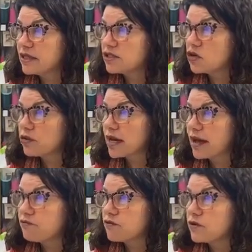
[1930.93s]
if I don't
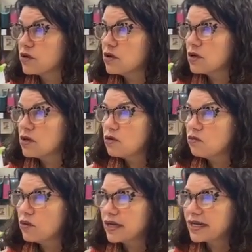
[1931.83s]
have
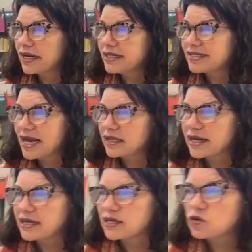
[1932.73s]
what
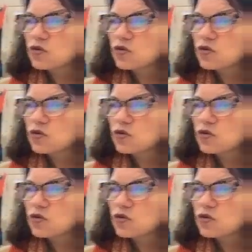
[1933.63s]
exactly